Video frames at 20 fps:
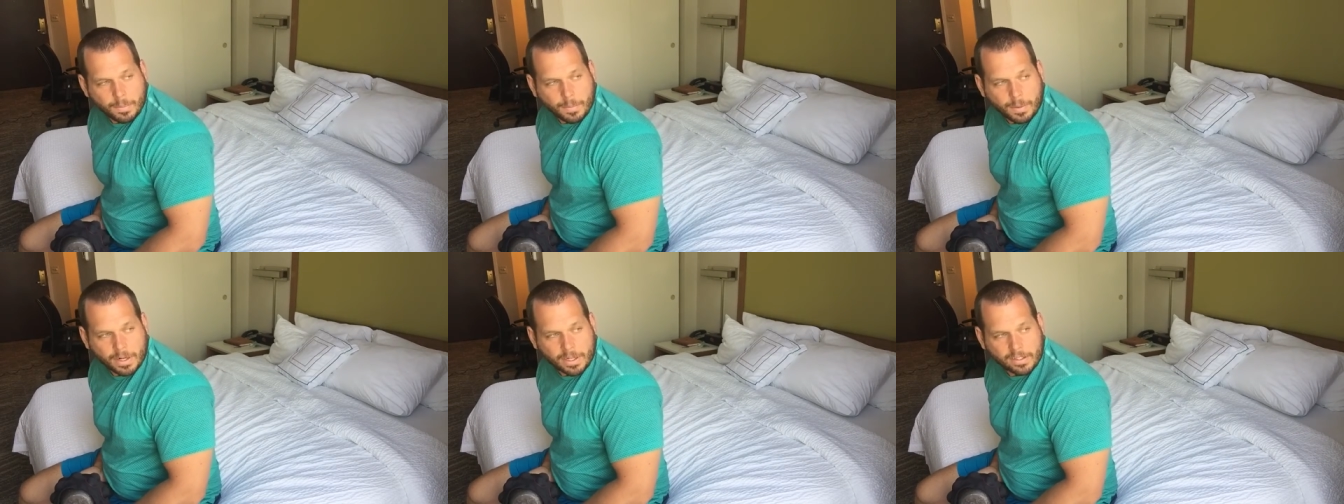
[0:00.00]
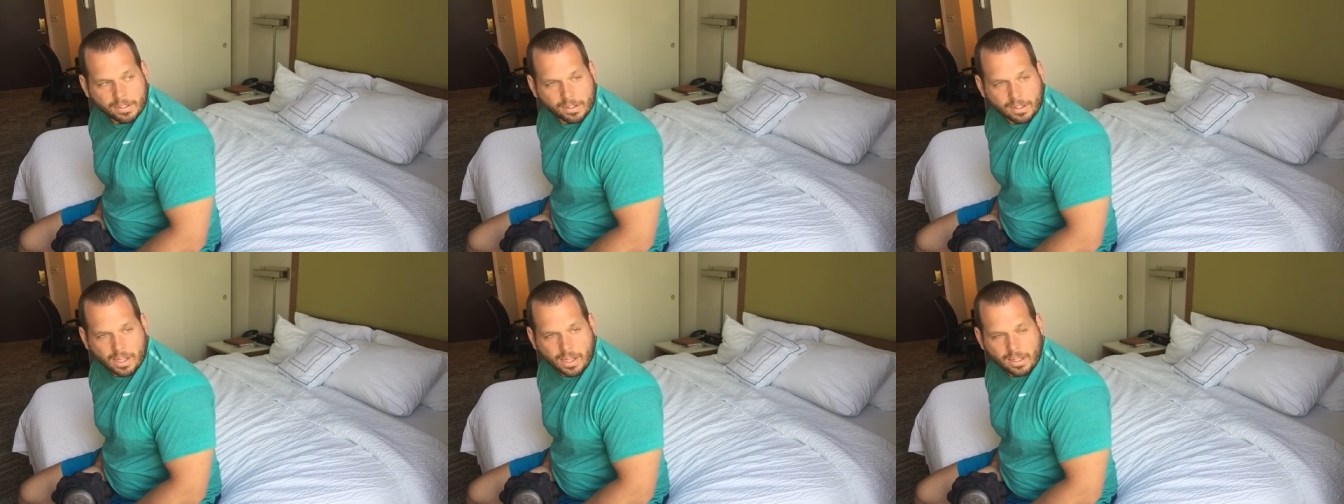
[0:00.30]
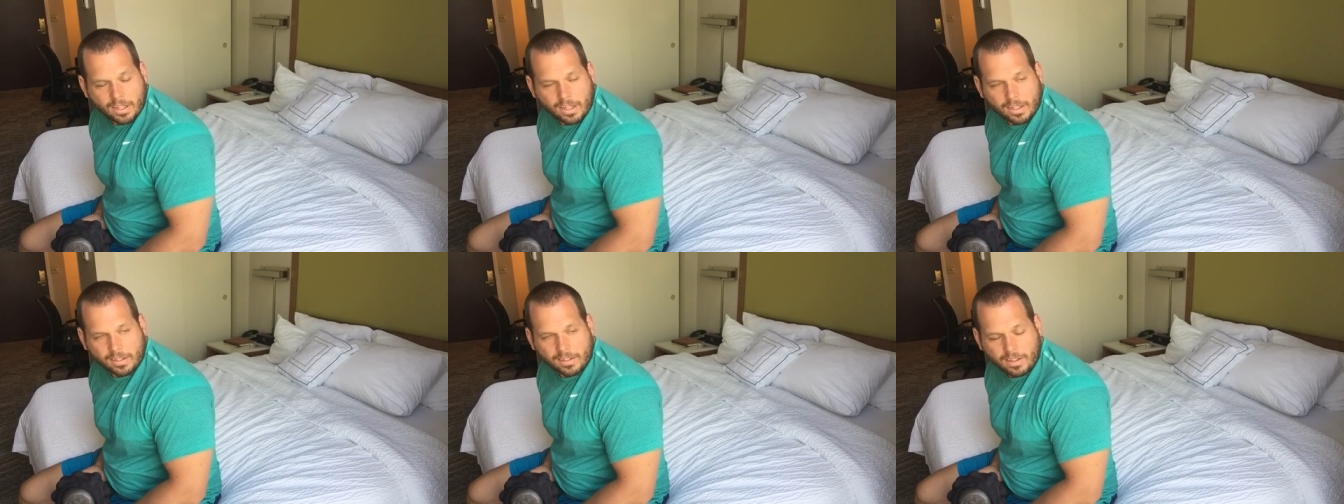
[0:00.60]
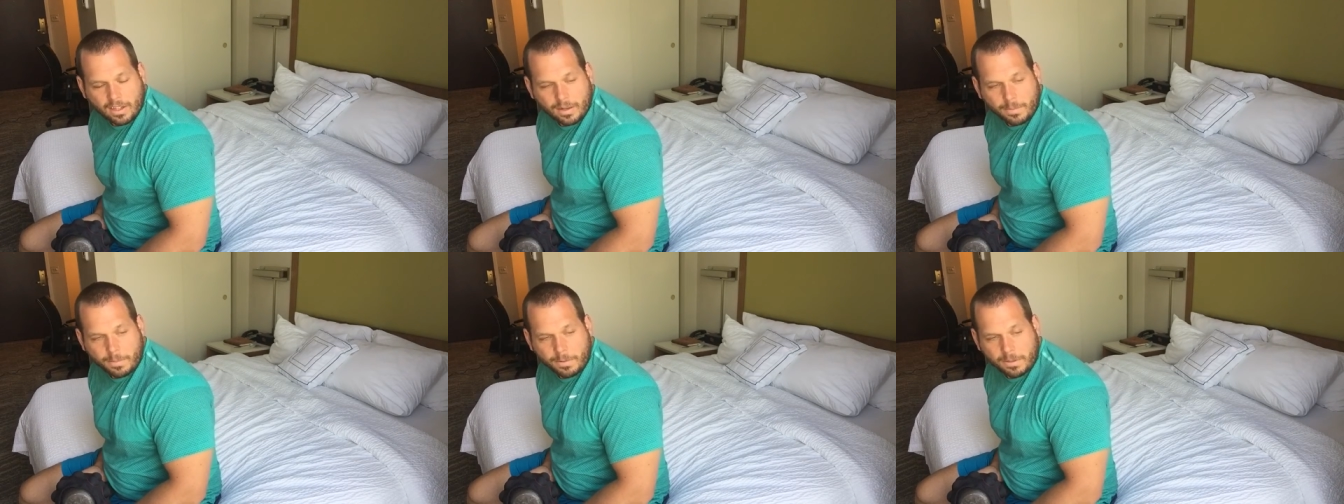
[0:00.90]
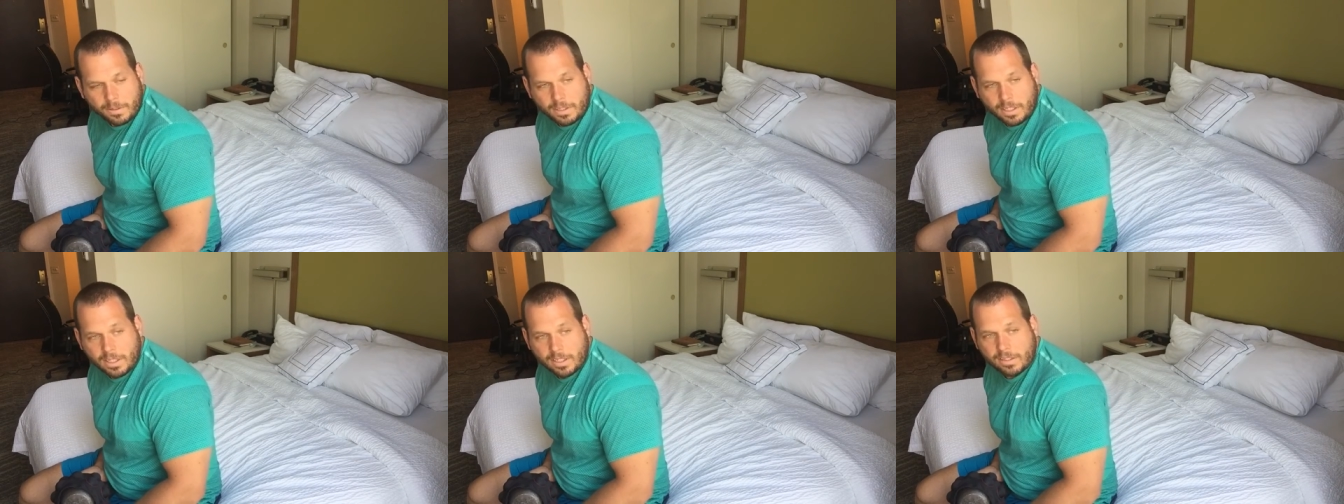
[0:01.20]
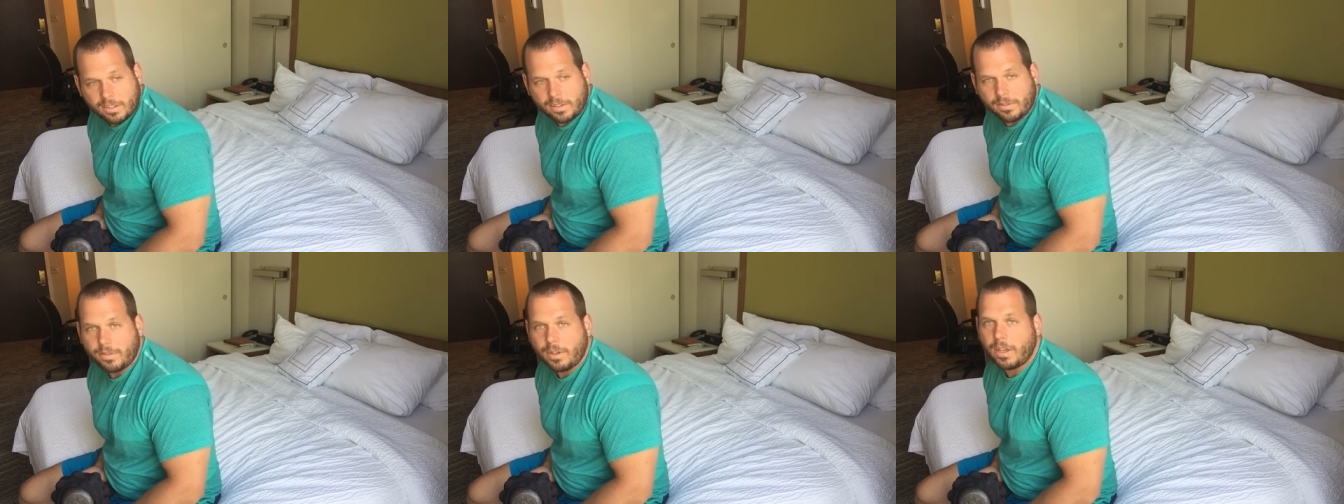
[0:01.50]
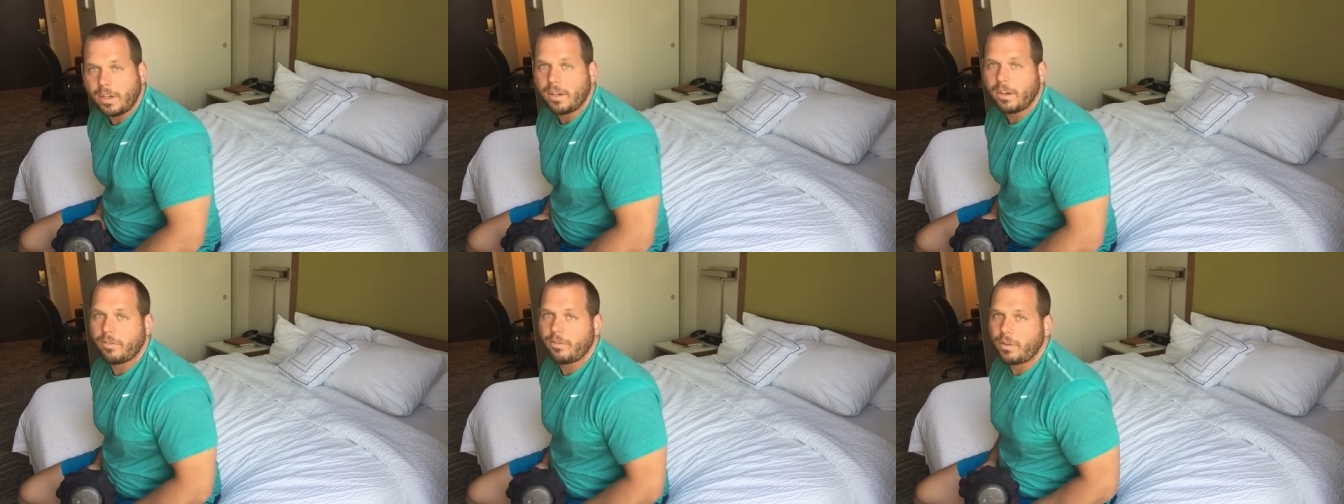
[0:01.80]
but it's a lot less labor intensive
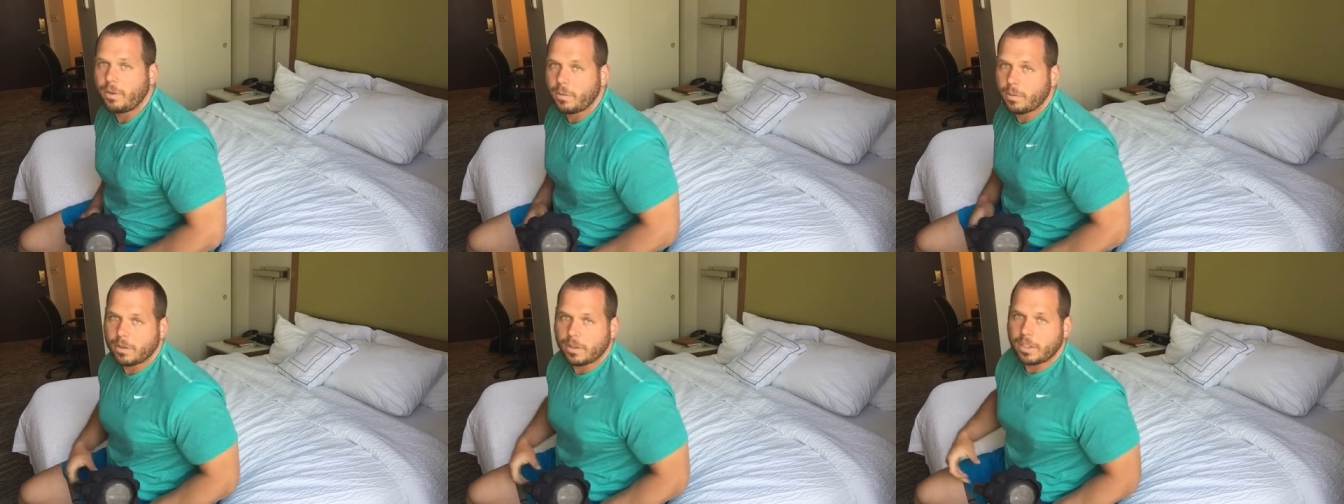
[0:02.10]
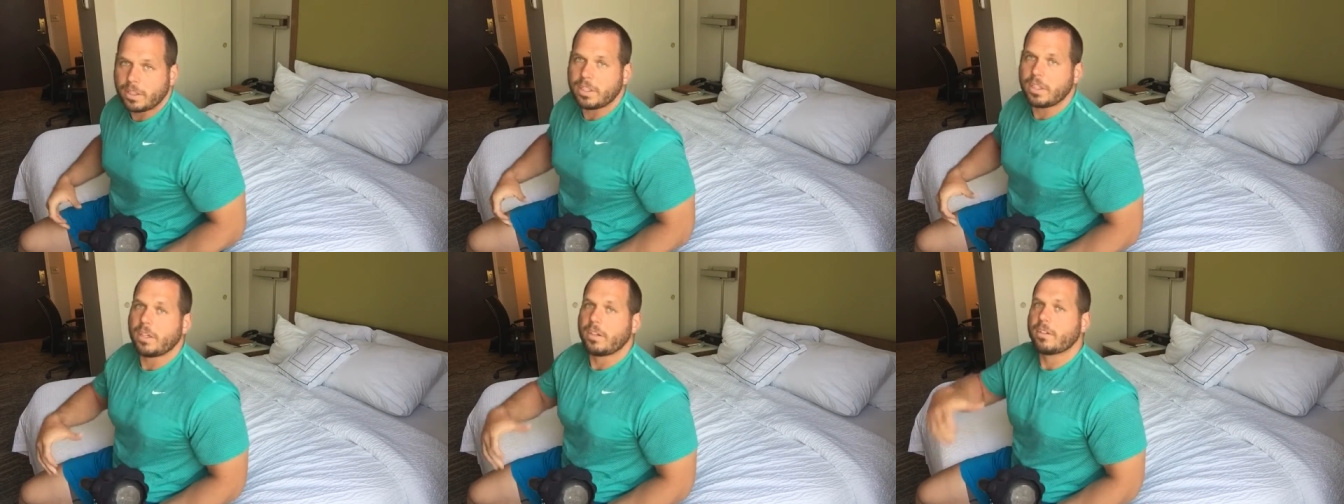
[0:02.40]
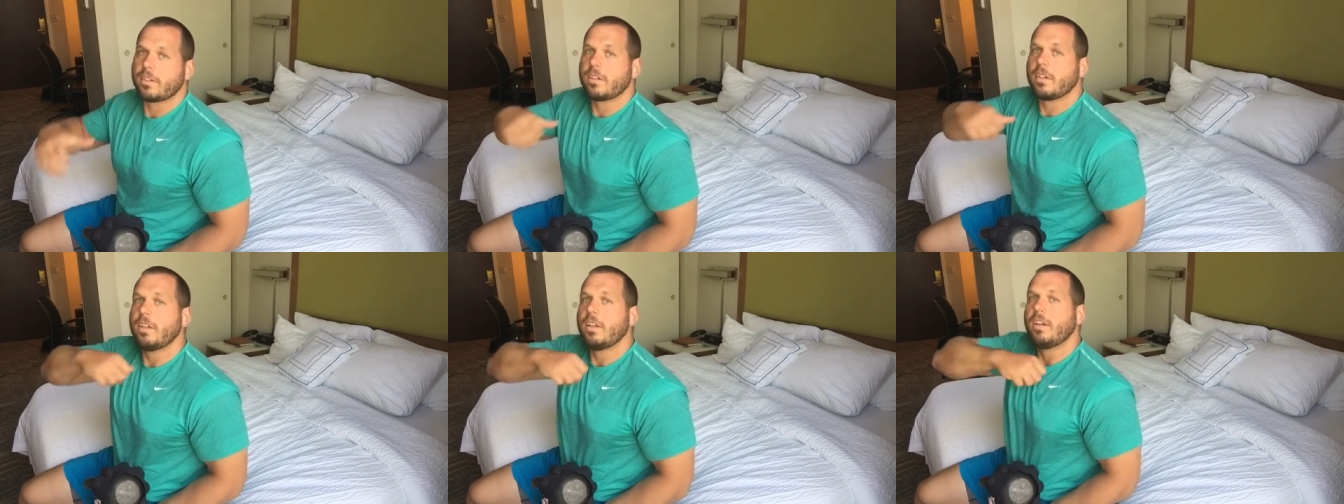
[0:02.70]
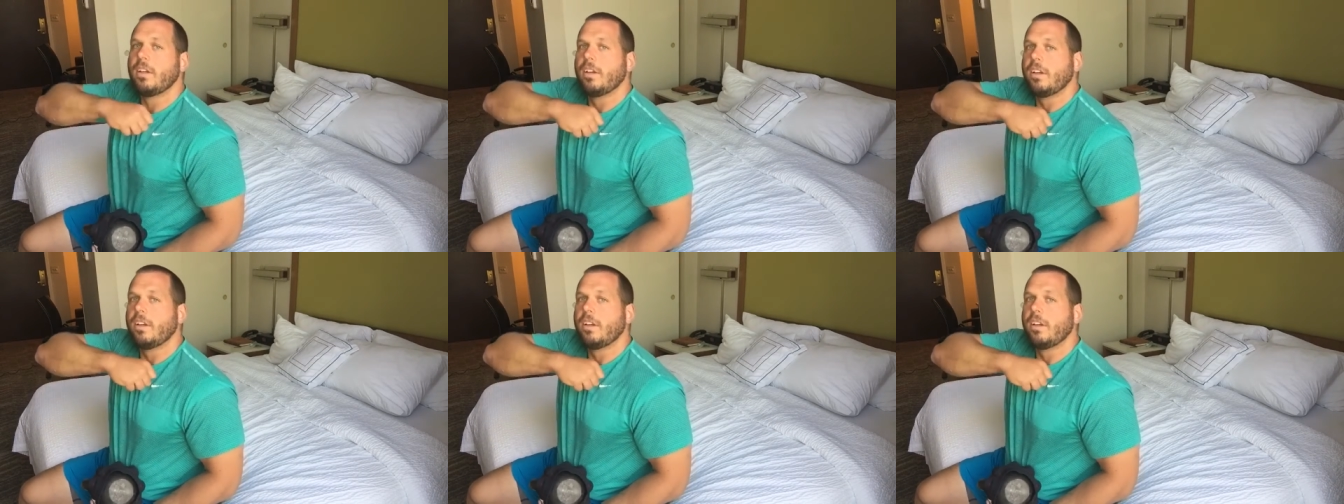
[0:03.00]
than if you were to just